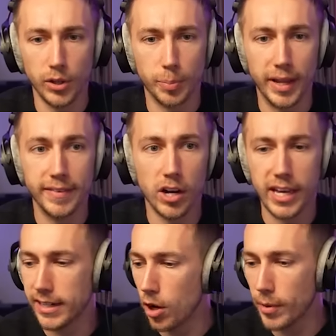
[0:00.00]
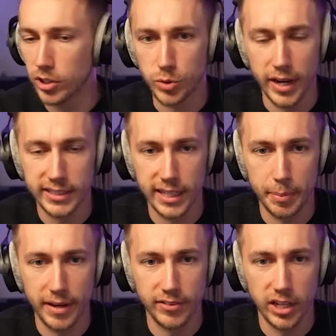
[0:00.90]
oh, you're playing the arcade. Oh my God, do I actually get
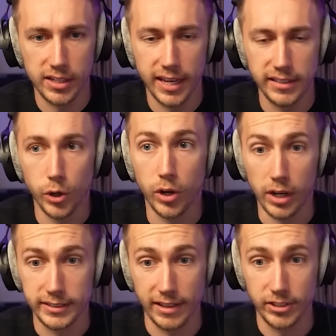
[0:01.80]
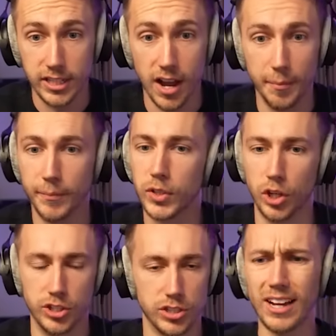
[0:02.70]
paid for the arcade? $2 every time.
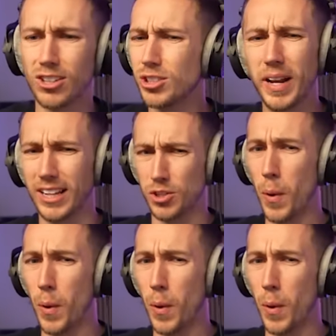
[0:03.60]
Good. That cost me like